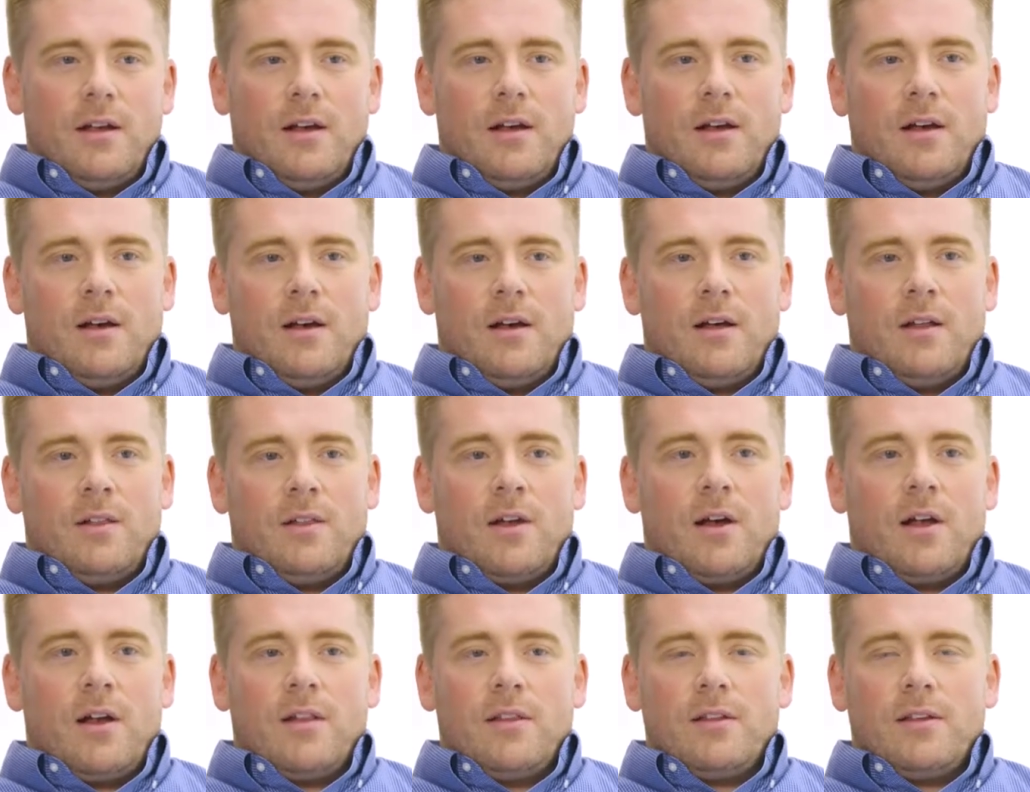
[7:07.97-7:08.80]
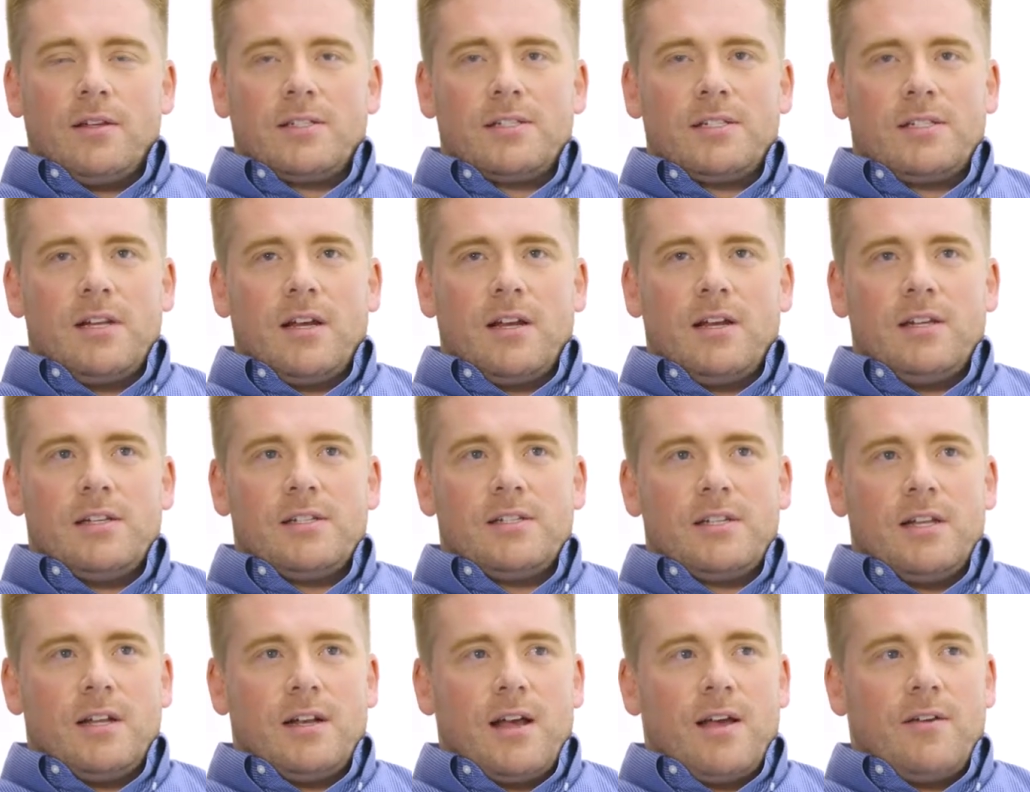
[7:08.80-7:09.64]
A lot of the
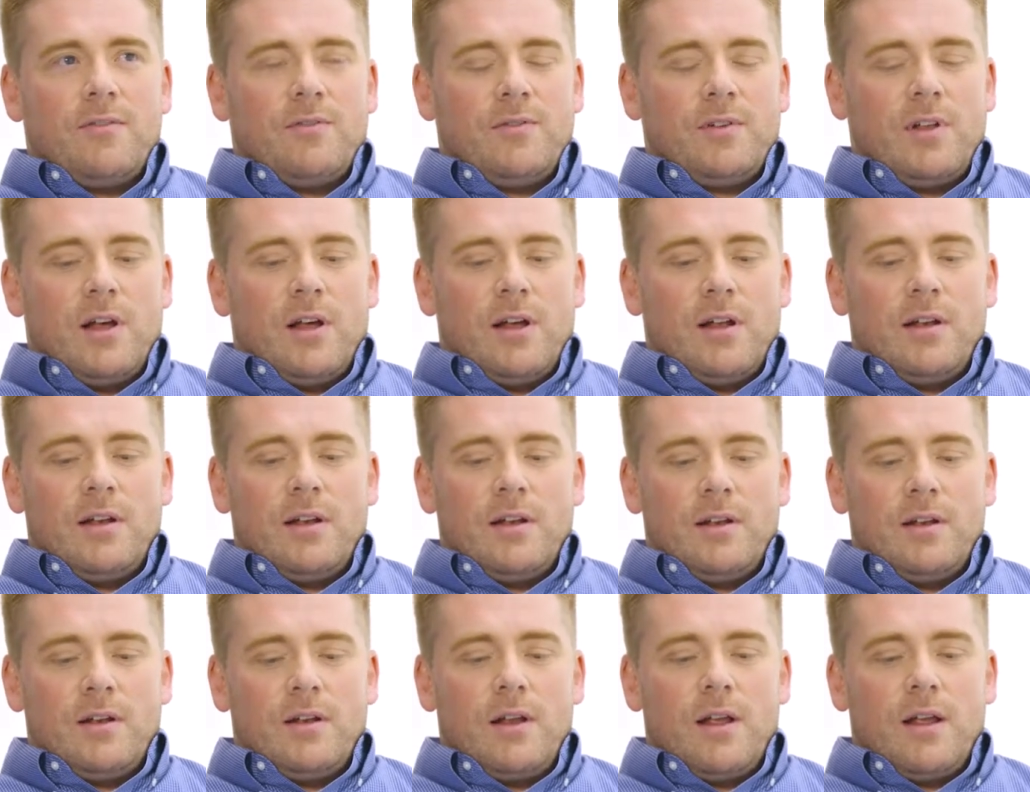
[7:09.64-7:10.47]
studies that I've done